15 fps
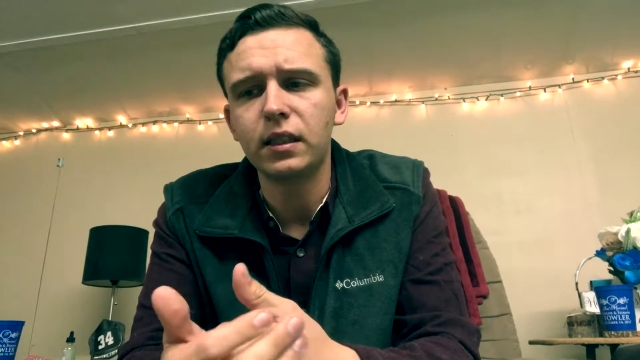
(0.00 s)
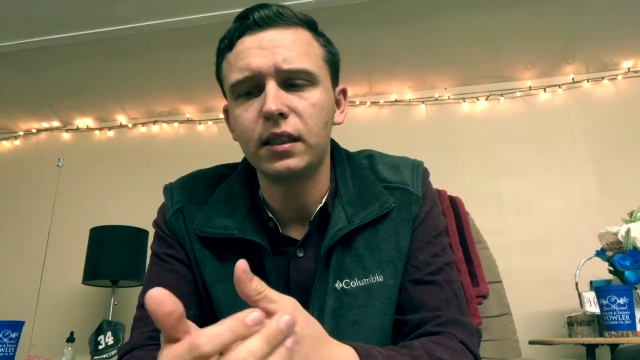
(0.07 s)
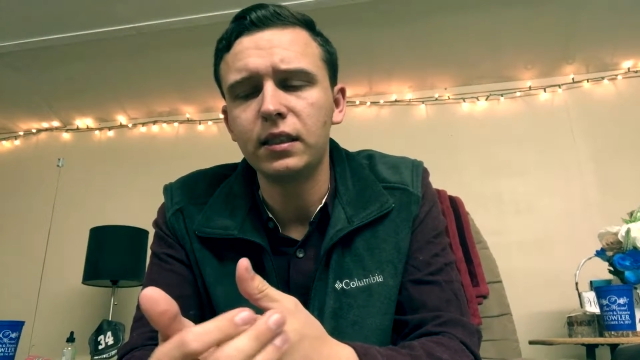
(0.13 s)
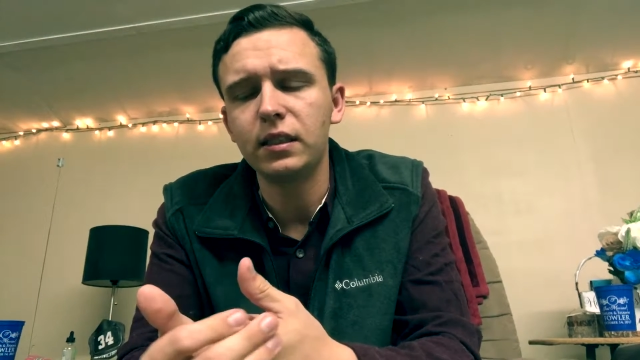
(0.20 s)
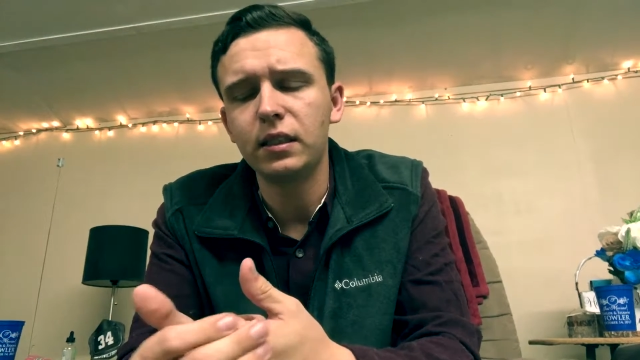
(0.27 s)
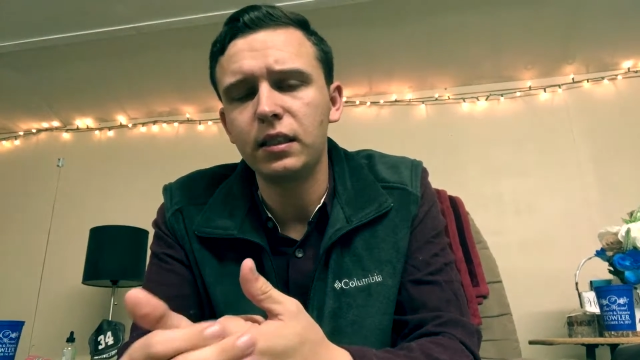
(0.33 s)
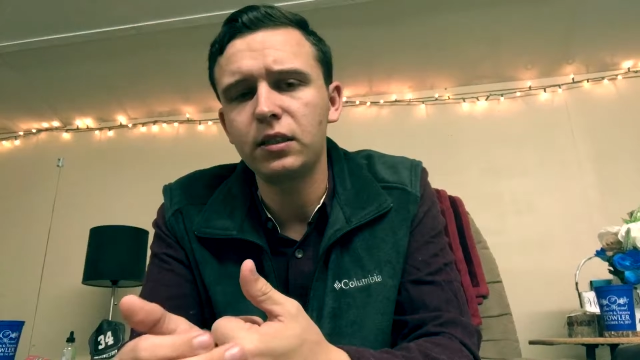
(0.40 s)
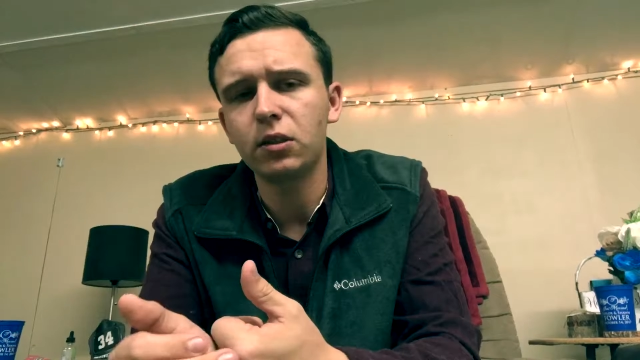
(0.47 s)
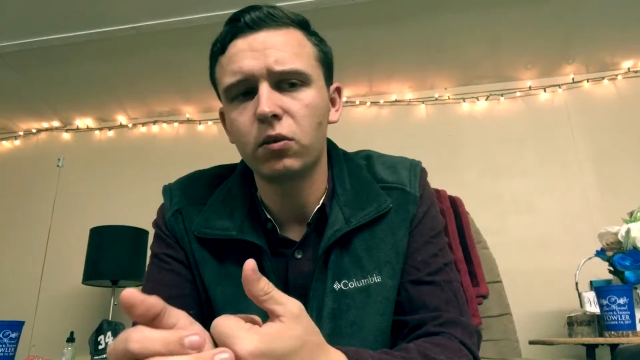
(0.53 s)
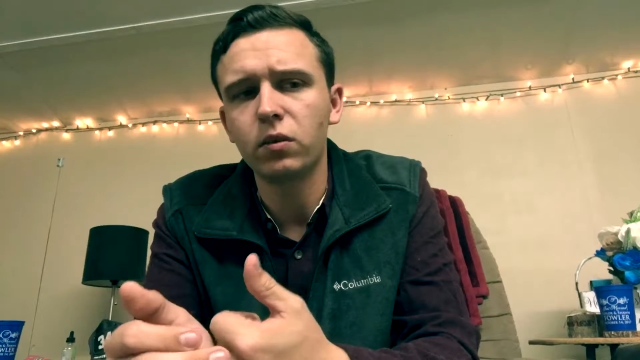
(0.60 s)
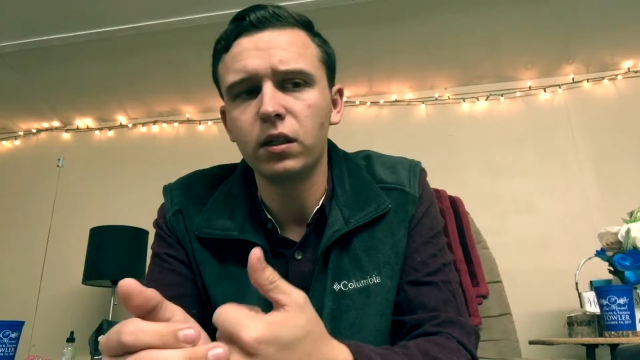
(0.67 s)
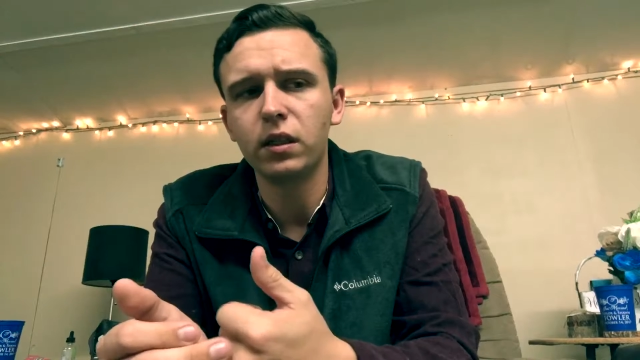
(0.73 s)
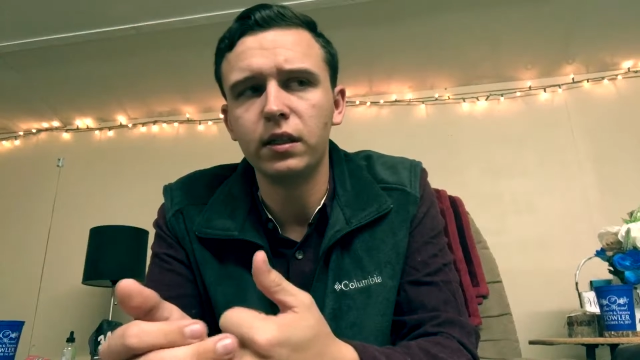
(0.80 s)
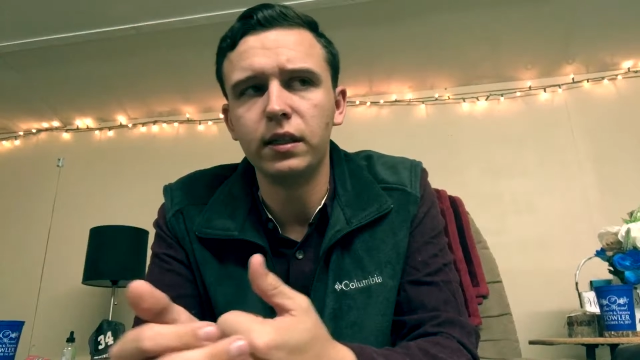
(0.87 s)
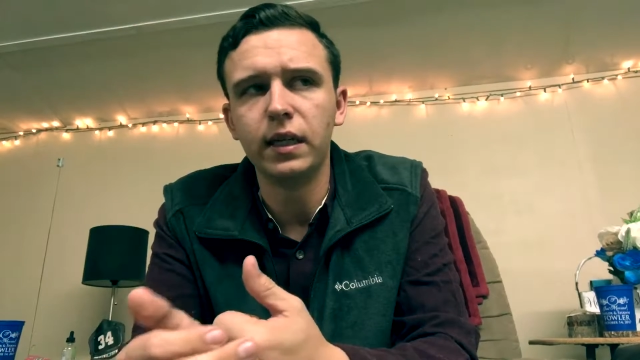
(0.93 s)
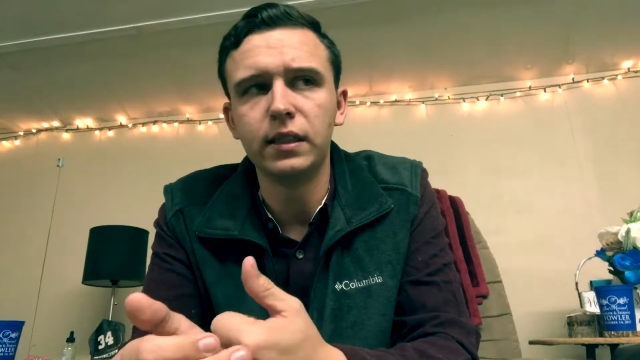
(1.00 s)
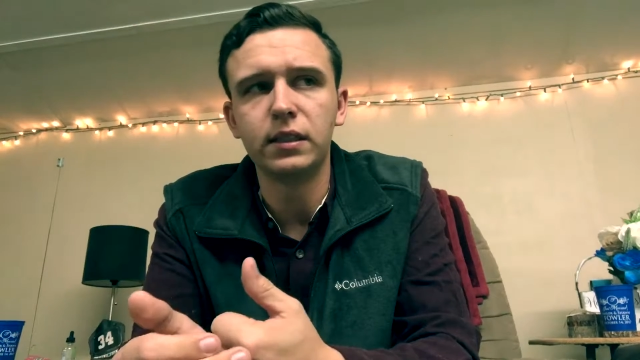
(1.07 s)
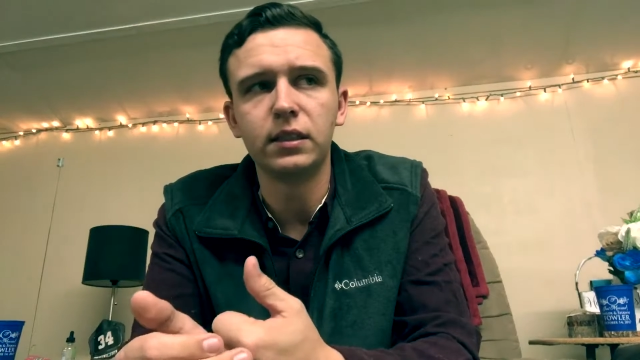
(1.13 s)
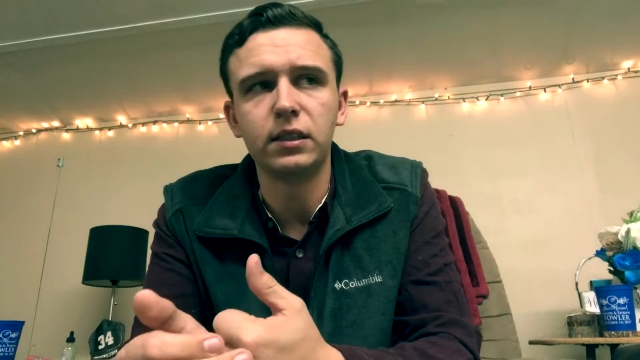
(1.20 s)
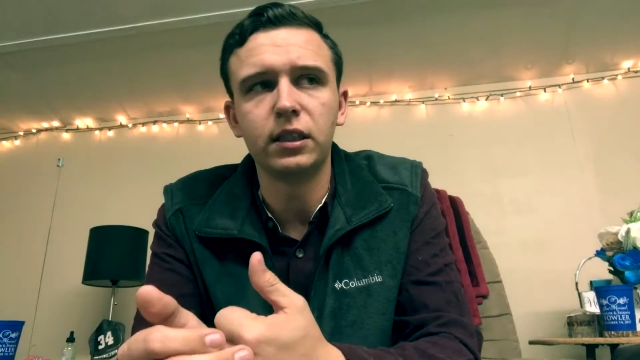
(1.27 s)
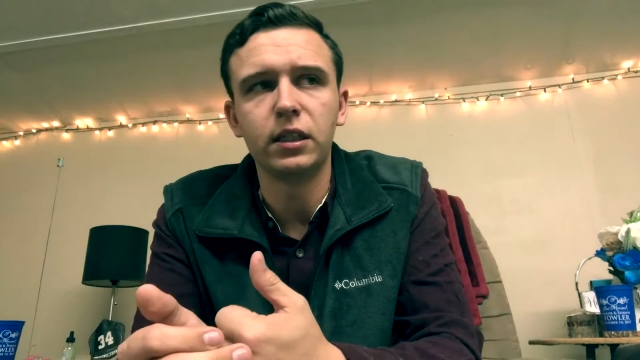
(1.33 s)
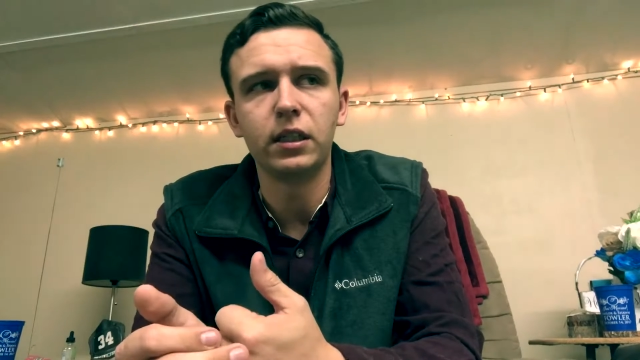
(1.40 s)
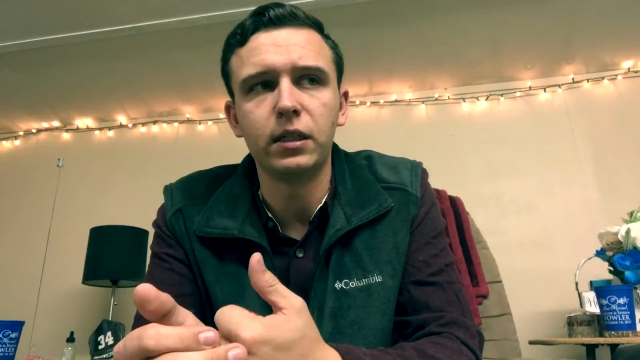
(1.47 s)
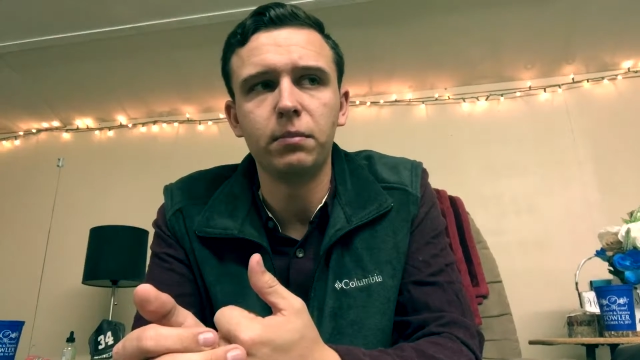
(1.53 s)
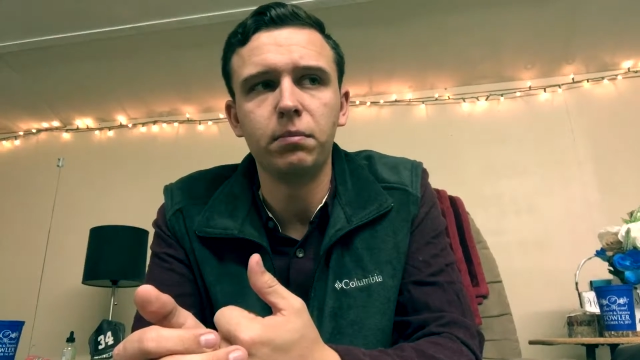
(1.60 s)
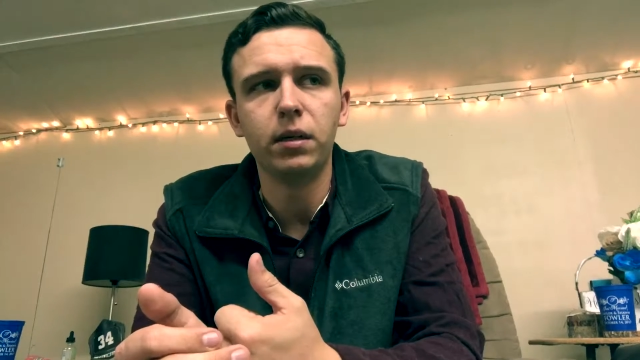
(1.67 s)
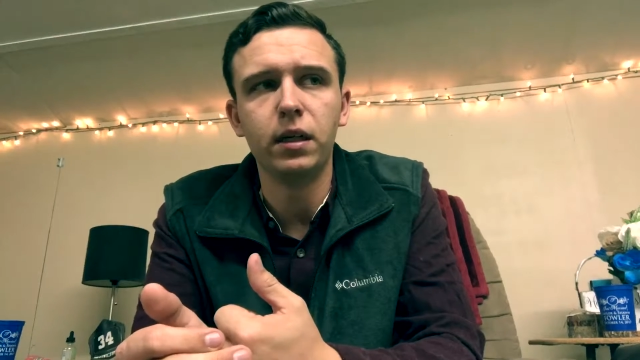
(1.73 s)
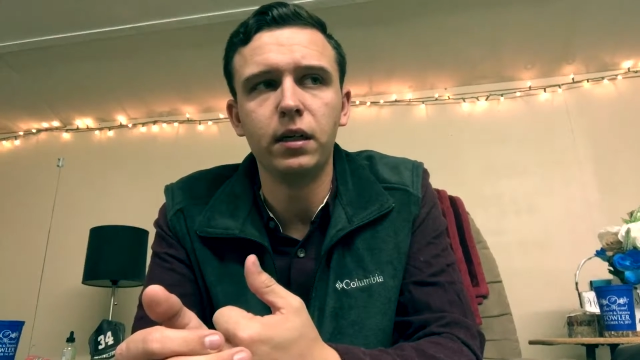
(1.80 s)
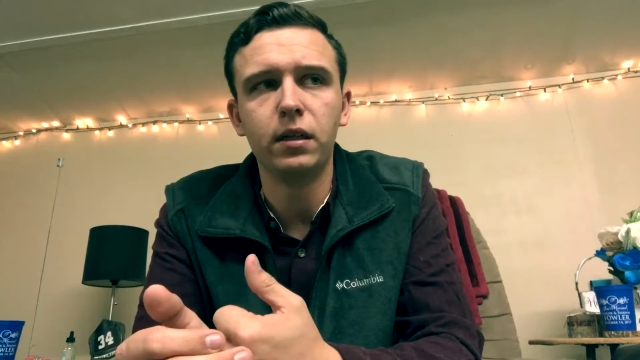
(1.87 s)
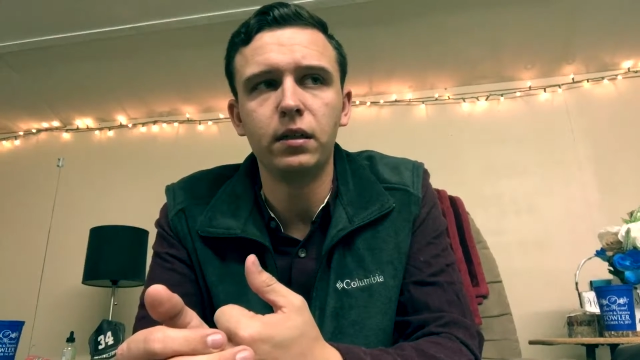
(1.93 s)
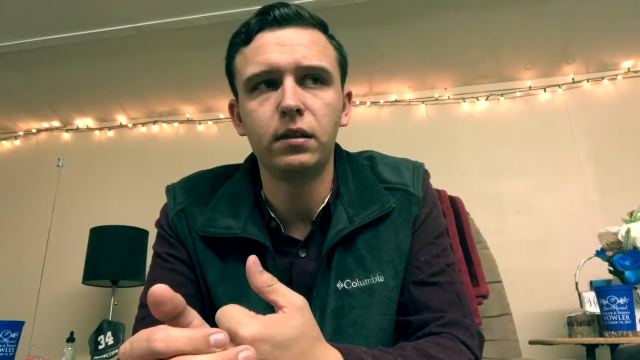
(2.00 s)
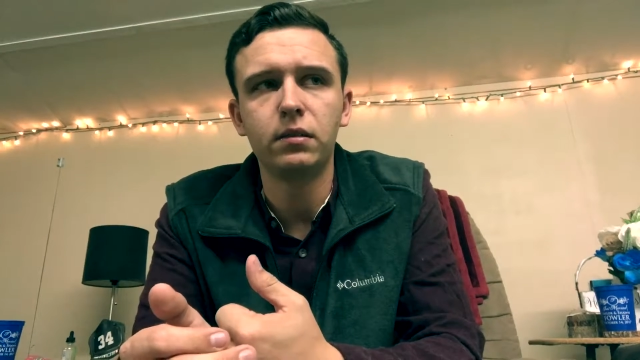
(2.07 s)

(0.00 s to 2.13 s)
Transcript: and these aren't really necessary, but